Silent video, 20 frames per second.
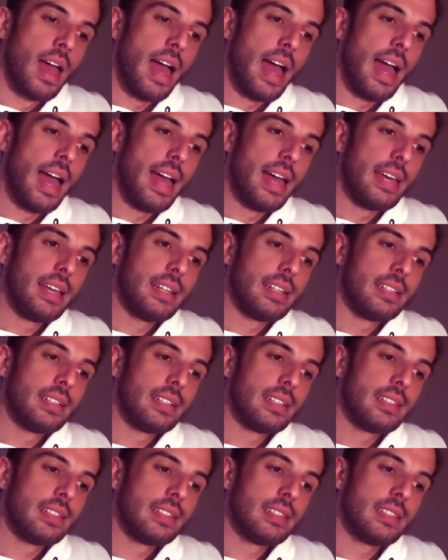
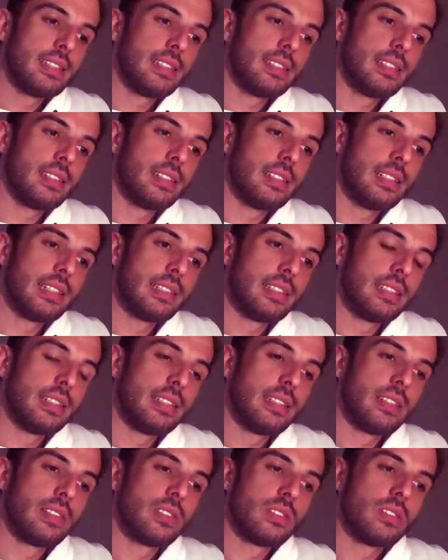and
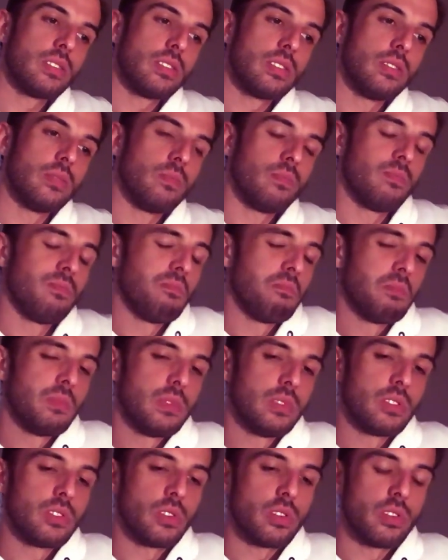this
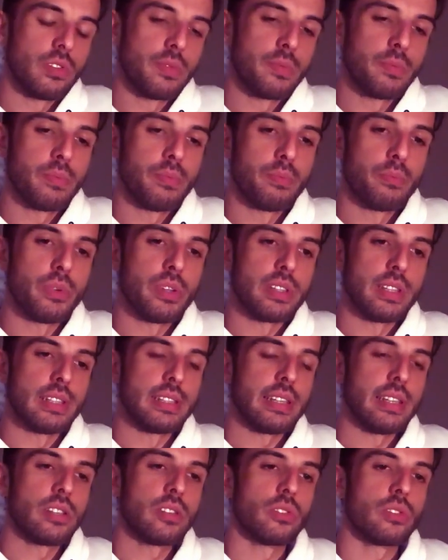sort of
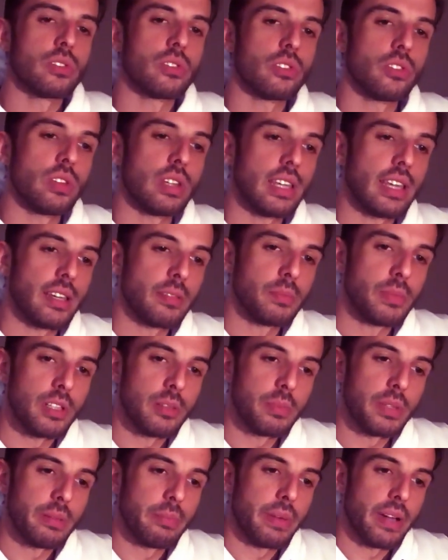presentation or story got me a
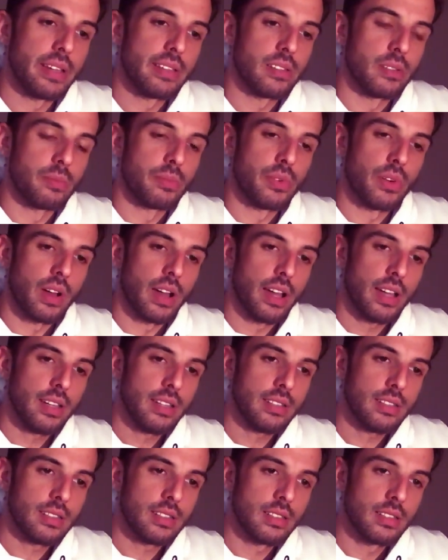bit by
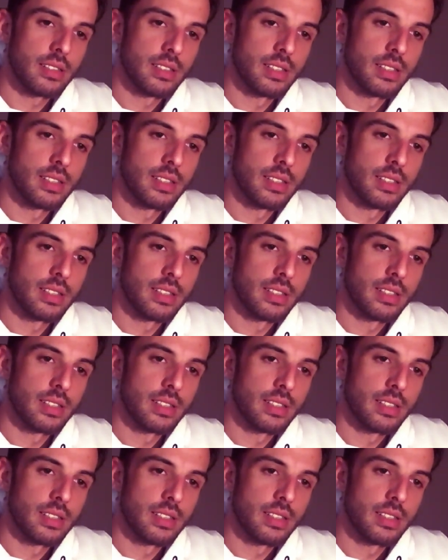surprise.